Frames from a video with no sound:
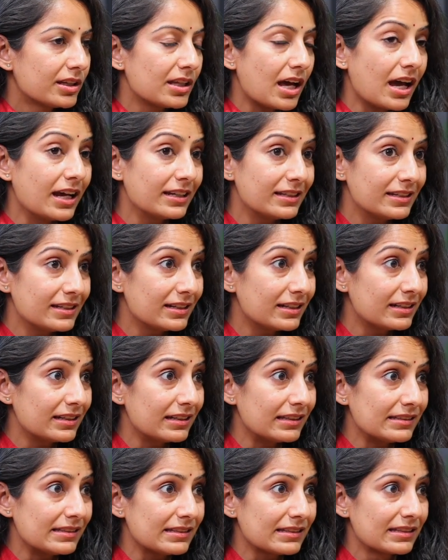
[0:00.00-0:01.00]

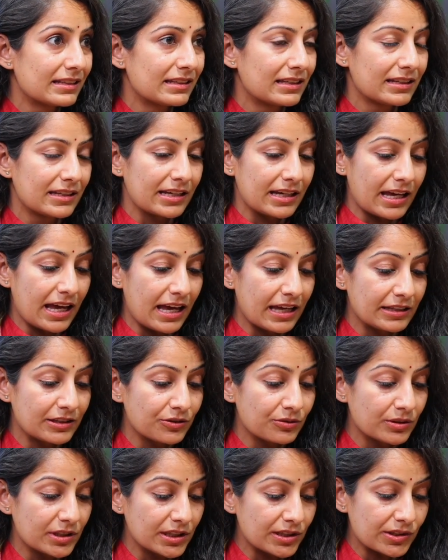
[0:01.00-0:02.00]
ideas and
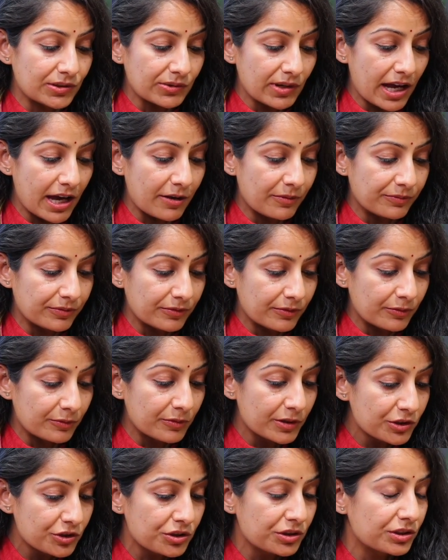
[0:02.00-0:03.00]
you need to have
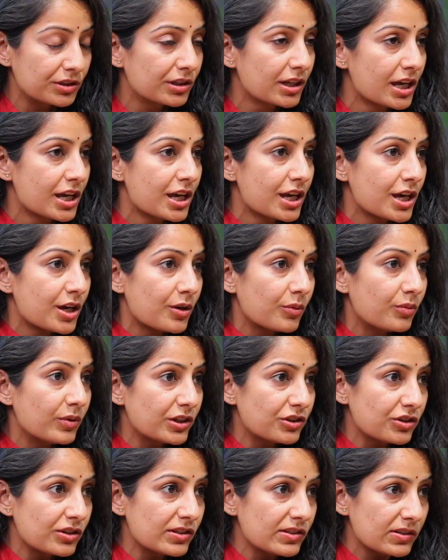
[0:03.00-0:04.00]
vision
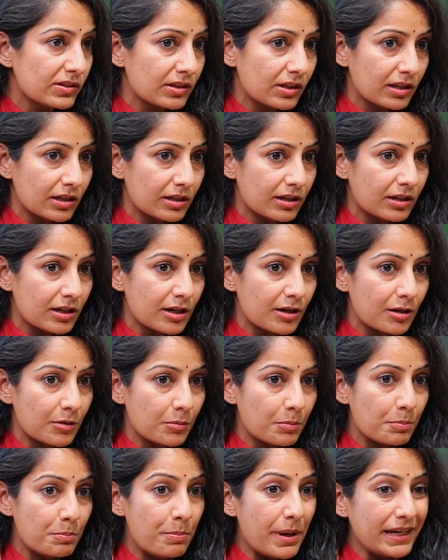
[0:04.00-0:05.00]
which is
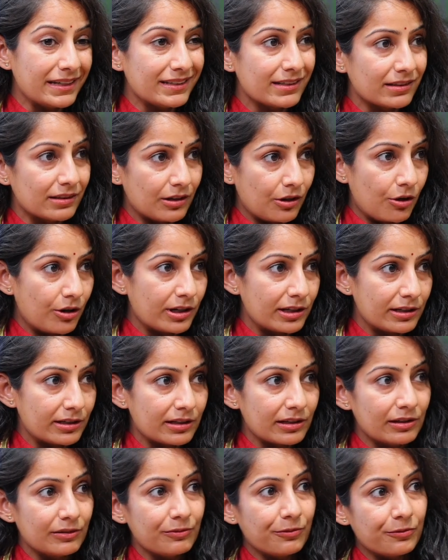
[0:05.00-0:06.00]
better or
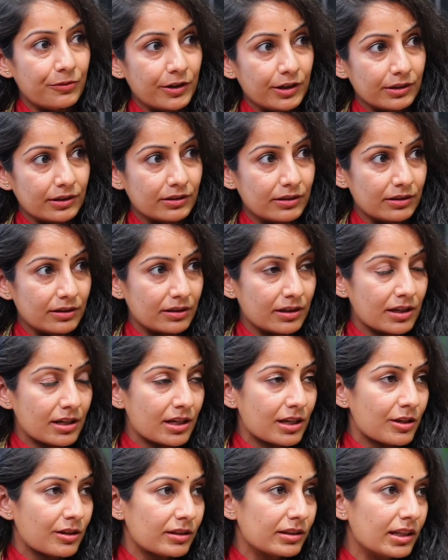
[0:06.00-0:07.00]
little further
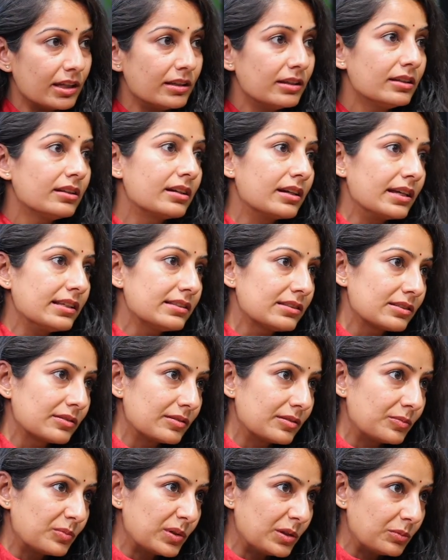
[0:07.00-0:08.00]
than the rest
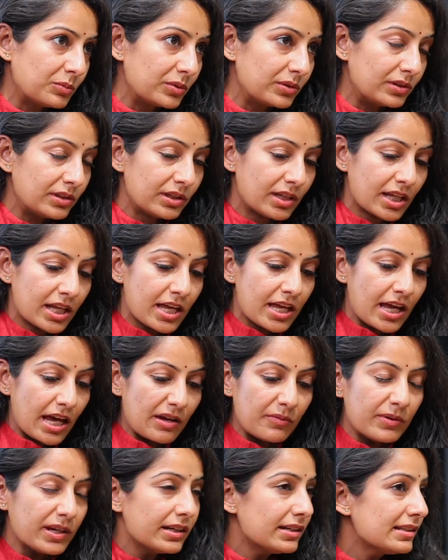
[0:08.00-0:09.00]
of the people.
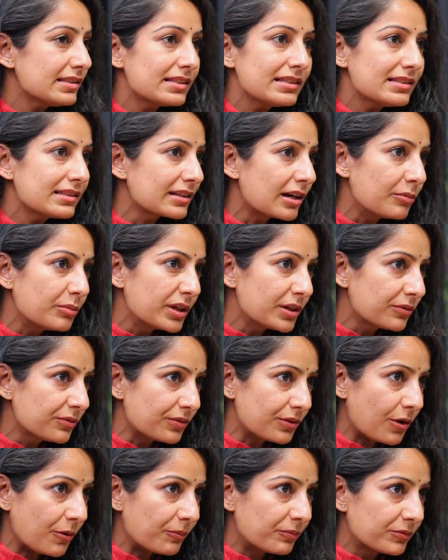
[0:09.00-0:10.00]
And where is this coming
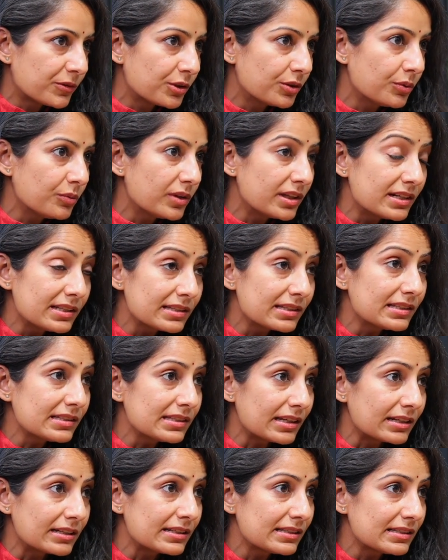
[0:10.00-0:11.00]
from? Where is
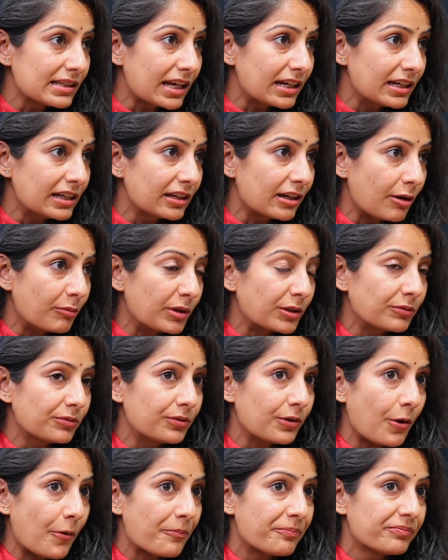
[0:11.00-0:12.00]
this understanding coming
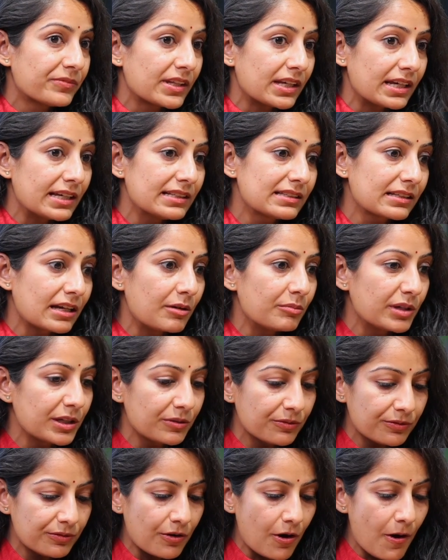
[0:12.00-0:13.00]
from? It's
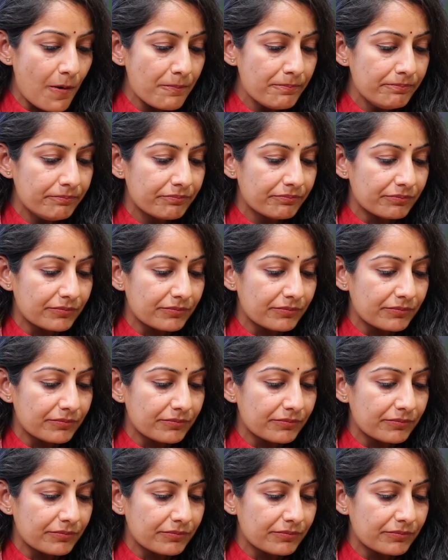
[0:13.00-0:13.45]
coming from